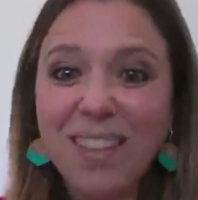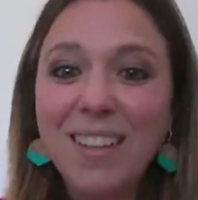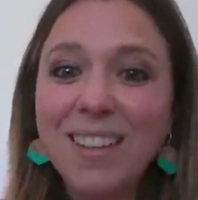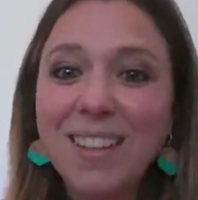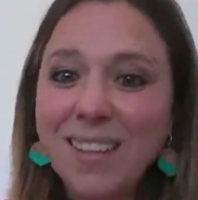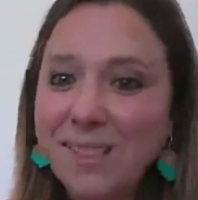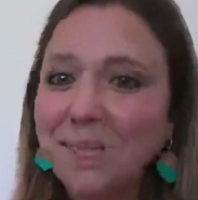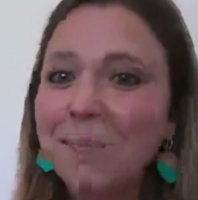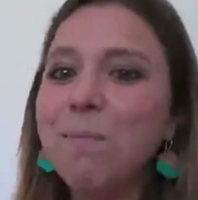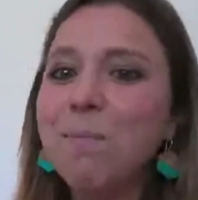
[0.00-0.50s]

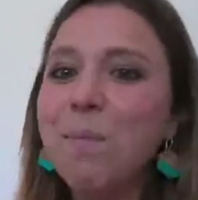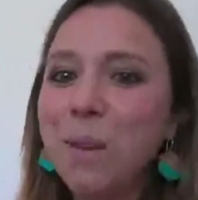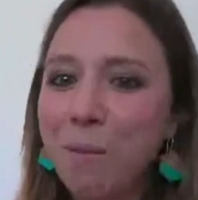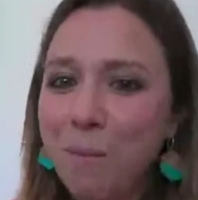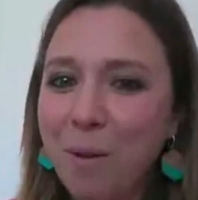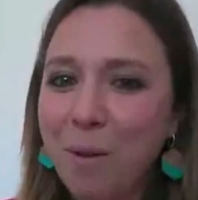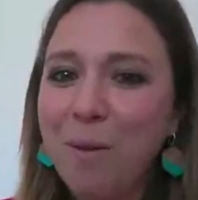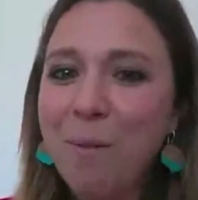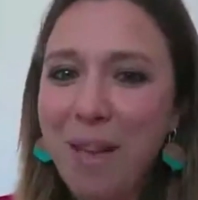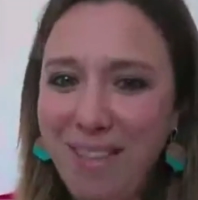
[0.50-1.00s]
It's a
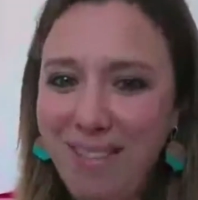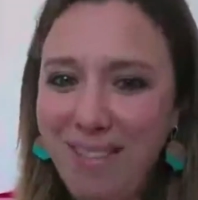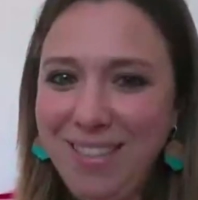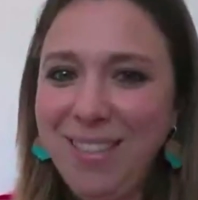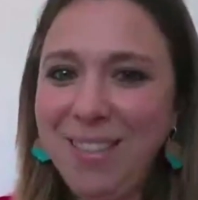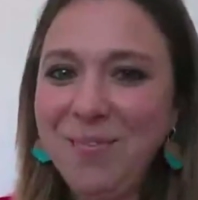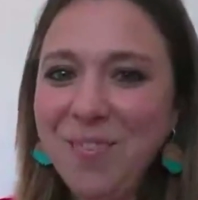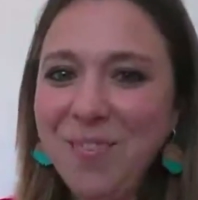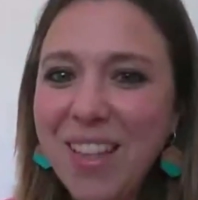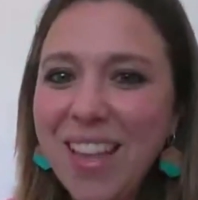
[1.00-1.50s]
big
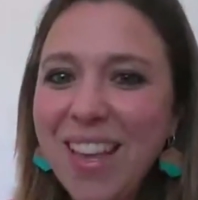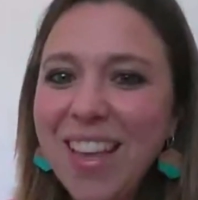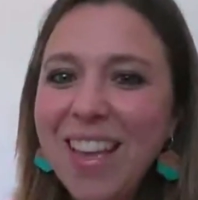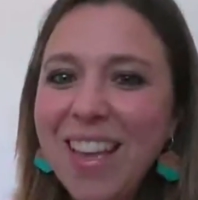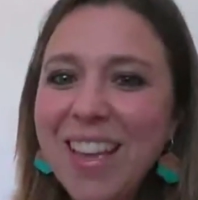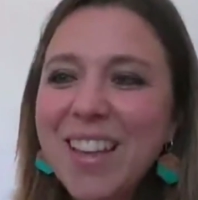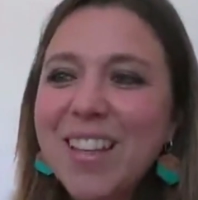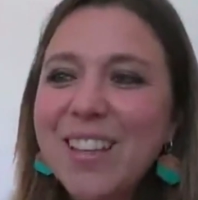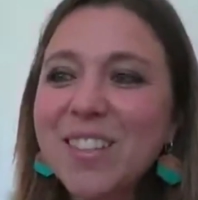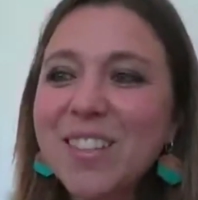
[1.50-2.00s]
mess.
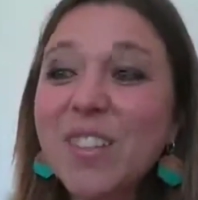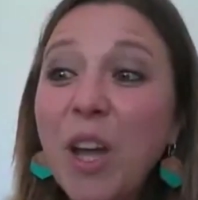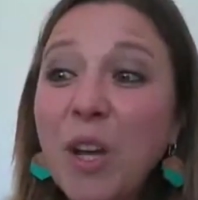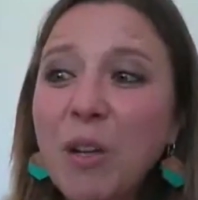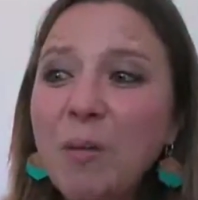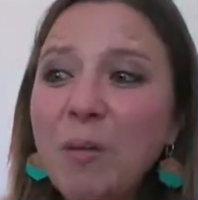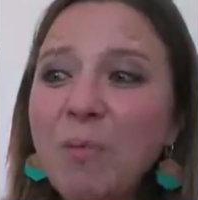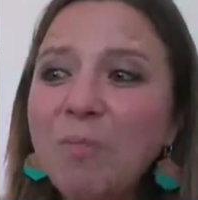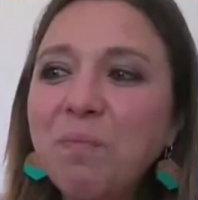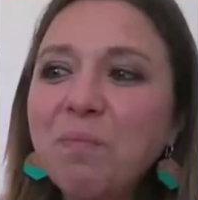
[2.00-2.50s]

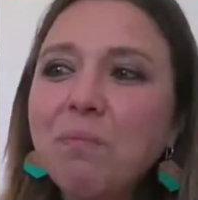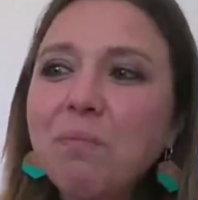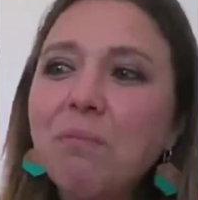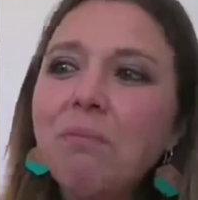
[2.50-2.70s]
So